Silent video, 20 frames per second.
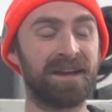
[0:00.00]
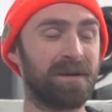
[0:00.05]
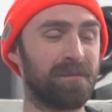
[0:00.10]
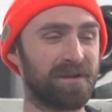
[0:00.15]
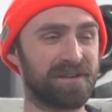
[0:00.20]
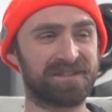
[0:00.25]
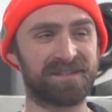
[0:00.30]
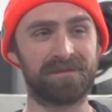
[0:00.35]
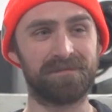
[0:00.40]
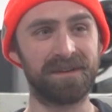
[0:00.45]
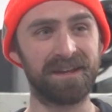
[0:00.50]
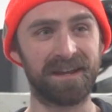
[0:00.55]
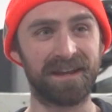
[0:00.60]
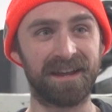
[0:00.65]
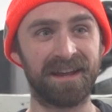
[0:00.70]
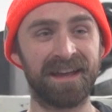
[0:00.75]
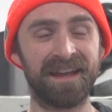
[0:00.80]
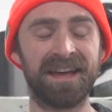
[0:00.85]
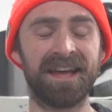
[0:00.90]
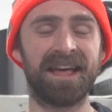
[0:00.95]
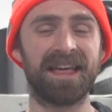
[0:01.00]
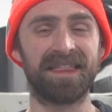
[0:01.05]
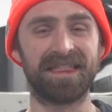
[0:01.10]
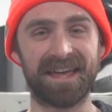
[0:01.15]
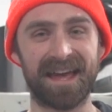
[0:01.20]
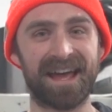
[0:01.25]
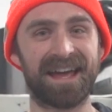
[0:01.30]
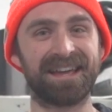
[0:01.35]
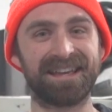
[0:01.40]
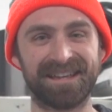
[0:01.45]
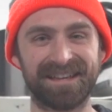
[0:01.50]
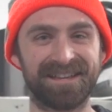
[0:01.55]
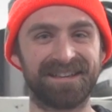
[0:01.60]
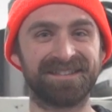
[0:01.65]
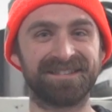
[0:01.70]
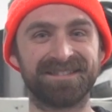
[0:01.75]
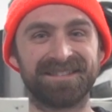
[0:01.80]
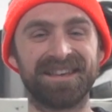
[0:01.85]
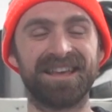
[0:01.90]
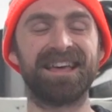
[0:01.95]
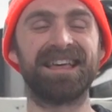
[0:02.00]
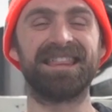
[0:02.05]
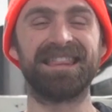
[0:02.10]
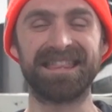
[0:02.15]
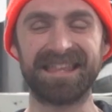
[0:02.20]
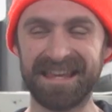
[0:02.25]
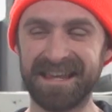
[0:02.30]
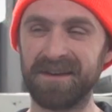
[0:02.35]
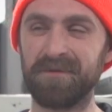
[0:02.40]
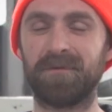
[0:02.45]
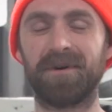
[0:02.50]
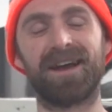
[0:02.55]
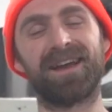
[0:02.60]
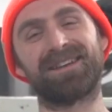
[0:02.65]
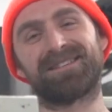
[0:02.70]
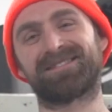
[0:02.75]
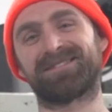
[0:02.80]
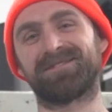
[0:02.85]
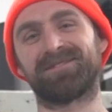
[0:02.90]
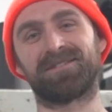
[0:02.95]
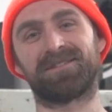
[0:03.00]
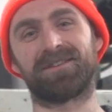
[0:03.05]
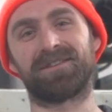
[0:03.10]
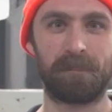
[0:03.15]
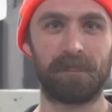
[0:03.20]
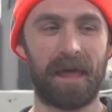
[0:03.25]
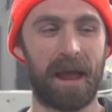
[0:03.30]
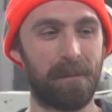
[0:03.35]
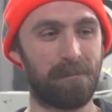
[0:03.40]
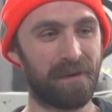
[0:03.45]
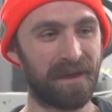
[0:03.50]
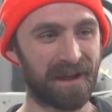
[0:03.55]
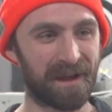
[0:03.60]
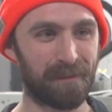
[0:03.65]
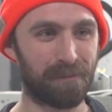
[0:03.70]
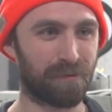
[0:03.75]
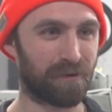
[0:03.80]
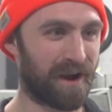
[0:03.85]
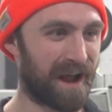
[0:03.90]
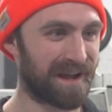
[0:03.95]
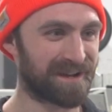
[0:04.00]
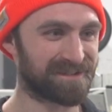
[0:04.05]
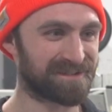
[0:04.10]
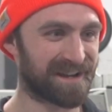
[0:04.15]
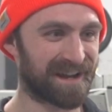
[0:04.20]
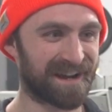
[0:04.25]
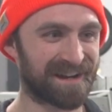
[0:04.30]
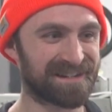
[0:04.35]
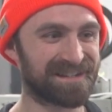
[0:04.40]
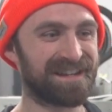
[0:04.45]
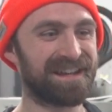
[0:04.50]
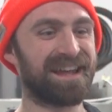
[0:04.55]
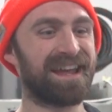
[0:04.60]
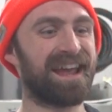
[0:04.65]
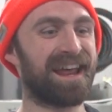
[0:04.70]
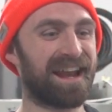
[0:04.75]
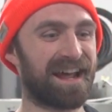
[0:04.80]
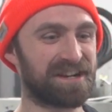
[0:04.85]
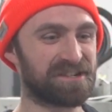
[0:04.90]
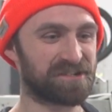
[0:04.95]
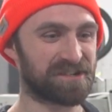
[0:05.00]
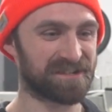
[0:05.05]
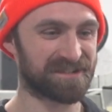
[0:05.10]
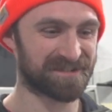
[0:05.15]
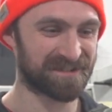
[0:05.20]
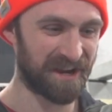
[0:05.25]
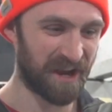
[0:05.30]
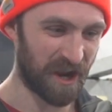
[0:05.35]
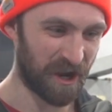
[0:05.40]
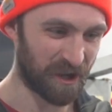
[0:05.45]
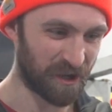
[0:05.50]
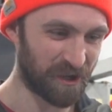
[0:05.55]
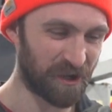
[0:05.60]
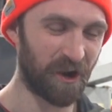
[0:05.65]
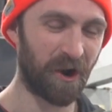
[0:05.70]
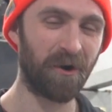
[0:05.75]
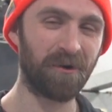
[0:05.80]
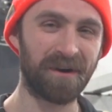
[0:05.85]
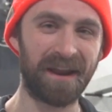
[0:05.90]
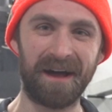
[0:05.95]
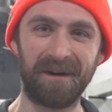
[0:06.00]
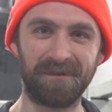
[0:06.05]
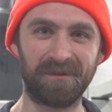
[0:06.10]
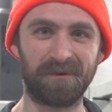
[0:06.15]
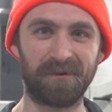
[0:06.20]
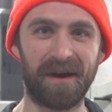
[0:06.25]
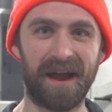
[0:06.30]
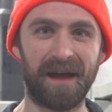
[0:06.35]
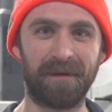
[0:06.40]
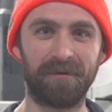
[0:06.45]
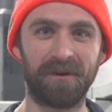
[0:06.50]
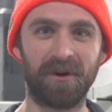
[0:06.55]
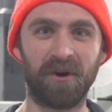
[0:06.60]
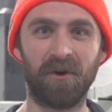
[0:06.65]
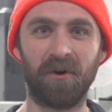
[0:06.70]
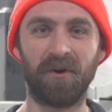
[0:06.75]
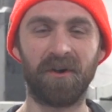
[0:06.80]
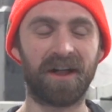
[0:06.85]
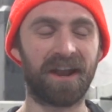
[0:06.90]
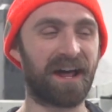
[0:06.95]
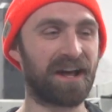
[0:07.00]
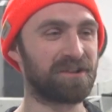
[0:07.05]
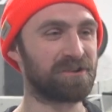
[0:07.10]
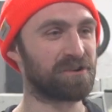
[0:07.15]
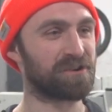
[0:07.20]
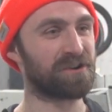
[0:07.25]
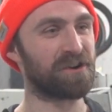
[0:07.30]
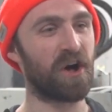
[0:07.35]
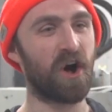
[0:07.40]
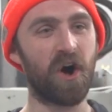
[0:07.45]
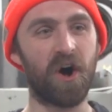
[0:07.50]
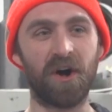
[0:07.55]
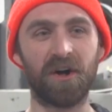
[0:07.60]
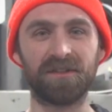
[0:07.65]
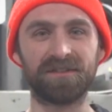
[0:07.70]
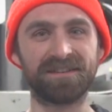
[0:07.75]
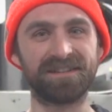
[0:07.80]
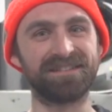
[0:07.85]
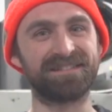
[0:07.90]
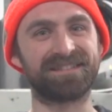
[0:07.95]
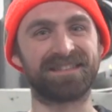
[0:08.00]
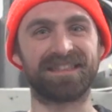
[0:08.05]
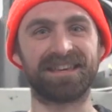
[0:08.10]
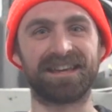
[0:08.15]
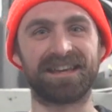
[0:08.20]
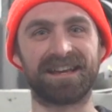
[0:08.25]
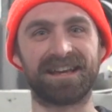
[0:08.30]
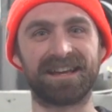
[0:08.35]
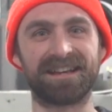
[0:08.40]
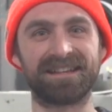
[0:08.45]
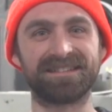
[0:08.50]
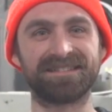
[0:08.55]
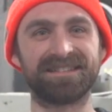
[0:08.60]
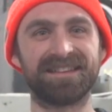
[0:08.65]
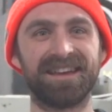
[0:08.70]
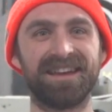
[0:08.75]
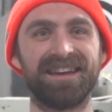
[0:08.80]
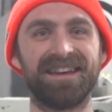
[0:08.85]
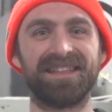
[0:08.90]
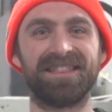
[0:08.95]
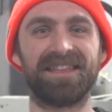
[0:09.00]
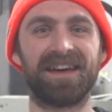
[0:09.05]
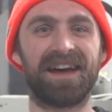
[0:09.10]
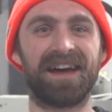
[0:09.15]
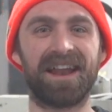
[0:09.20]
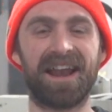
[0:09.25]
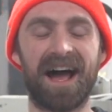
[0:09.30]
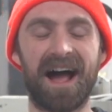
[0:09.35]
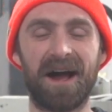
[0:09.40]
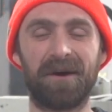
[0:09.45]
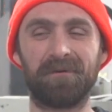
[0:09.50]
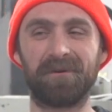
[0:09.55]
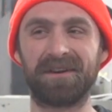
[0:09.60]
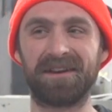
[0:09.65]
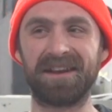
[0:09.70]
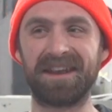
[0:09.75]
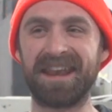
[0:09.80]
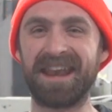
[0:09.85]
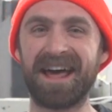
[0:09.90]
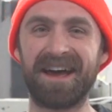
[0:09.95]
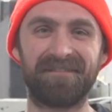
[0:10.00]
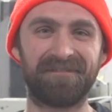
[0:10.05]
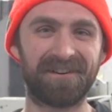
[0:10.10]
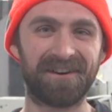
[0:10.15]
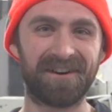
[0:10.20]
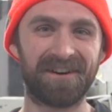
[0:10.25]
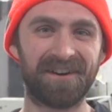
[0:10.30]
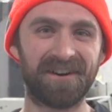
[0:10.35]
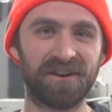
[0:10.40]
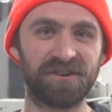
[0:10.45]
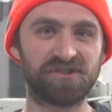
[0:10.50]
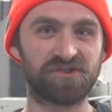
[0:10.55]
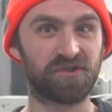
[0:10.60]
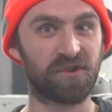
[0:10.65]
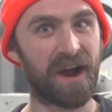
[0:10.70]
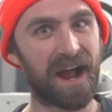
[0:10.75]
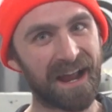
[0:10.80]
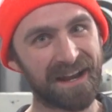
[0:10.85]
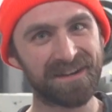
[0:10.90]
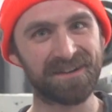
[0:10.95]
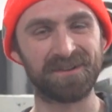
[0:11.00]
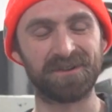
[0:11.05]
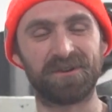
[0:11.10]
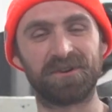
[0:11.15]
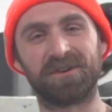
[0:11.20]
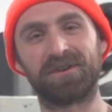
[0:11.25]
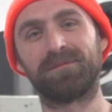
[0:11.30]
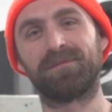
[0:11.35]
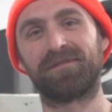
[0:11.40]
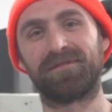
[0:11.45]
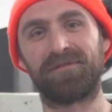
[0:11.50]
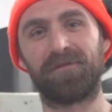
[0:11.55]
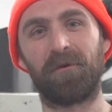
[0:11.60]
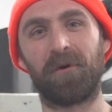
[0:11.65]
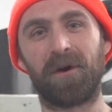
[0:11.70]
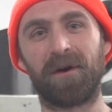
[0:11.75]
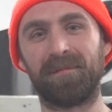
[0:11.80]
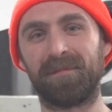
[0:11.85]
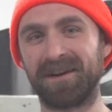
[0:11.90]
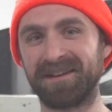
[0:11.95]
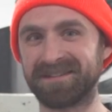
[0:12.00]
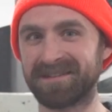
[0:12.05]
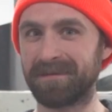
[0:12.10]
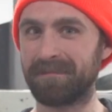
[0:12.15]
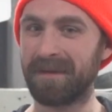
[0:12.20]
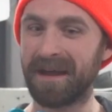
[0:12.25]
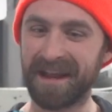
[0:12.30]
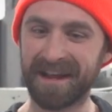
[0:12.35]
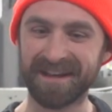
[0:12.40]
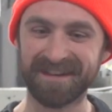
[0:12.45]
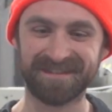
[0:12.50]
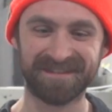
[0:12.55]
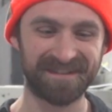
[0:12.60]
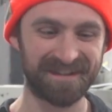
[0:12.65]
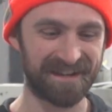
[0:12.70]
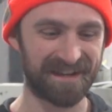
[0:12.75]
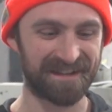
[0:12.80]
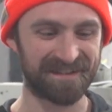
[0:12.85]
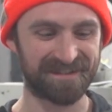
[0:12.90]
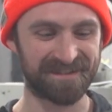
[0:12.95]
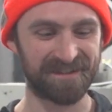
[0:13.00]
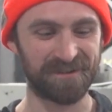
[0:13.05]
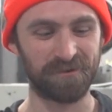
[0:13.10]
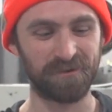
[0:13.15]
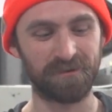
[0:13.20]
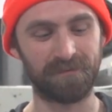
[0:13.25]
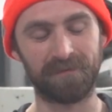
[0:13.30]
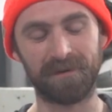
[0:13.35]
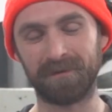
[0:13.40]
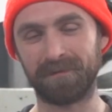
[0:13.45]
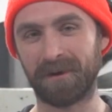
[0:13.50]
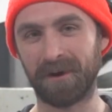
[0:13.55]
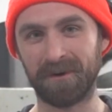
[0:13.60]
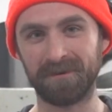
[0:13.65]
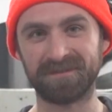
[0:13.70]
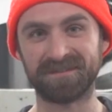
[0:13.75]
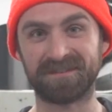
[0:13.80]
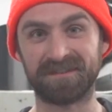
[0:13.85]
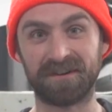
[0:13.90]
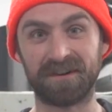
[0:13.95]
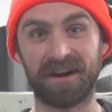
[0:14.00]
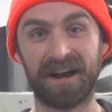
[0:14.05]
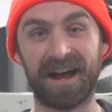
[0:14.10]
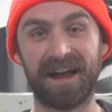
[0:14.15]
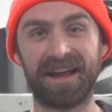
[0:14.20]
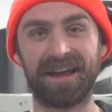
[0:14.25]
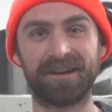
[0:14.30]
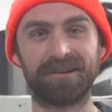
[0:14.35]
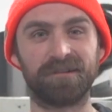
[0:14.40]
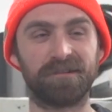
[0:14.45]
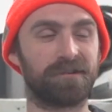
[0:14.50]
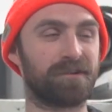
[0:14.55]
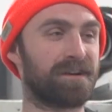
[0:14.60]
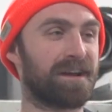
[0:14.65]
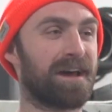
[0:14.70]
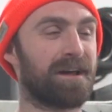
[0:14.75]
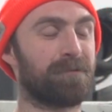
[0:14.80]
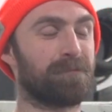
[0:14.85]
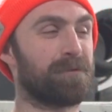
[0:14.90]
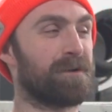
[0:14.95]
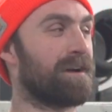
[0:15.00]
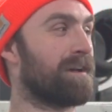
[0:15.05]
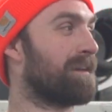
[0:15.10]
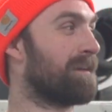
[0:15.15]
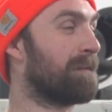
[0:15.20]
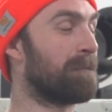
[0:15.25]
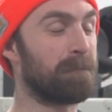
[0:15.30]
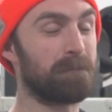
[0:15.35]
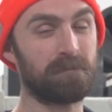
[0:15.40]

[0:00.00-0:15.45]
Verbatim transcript: But to me, that is the way to learn. I pick a project and I just go down the rabbit hole and I learn all these things that I would have never tried to learn before. But to make a C N C aluminum coaster, I had to learn how to run